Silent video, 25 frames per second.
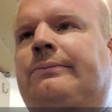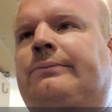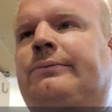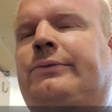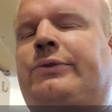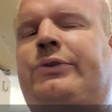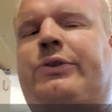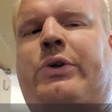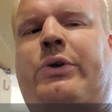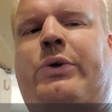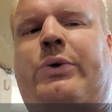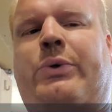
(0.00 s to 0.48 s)

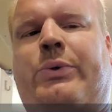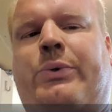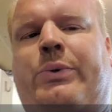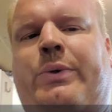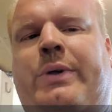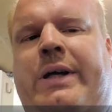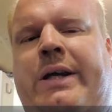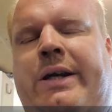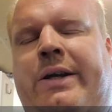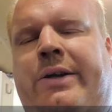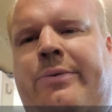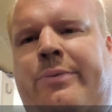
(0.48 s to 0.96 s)
So
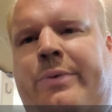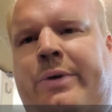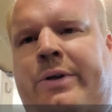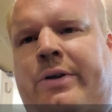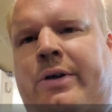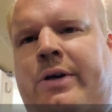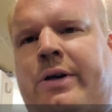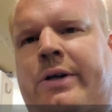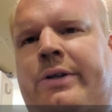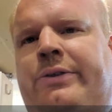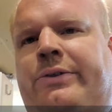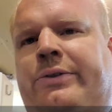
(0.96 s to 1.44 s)
I went
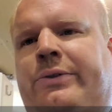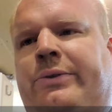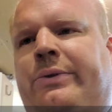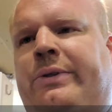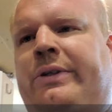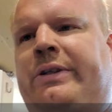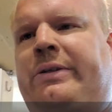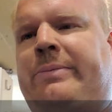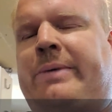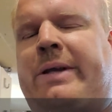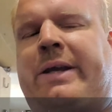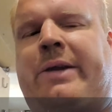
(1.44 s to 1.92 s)
on to
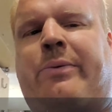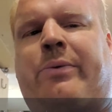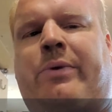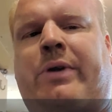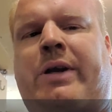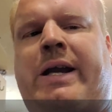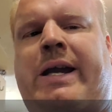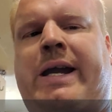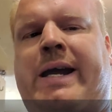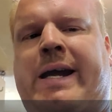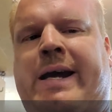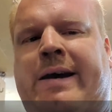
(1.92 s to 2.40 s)
eBay, where
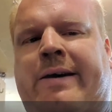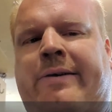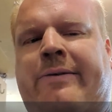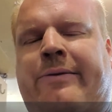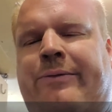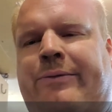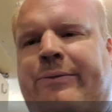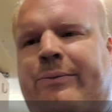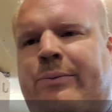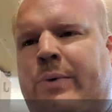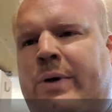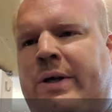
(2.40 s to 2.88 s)
I have
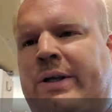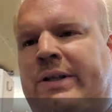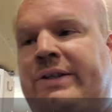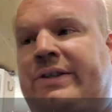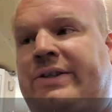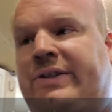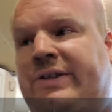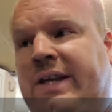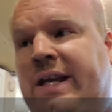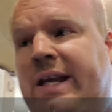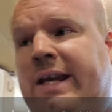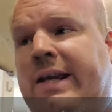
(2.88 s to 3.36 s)
one
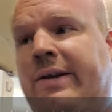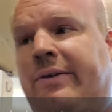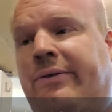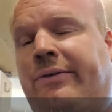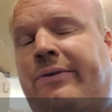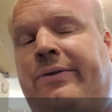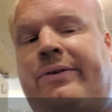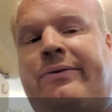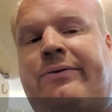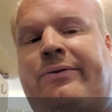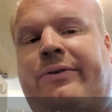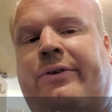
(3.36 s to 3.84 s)

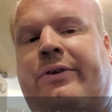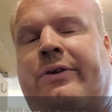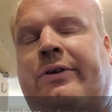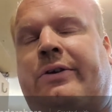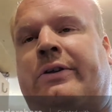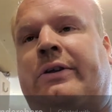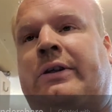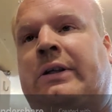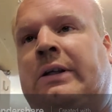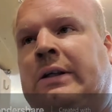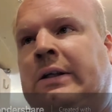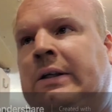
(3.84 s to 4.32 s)
saved
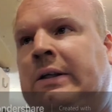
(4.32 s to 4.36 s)
for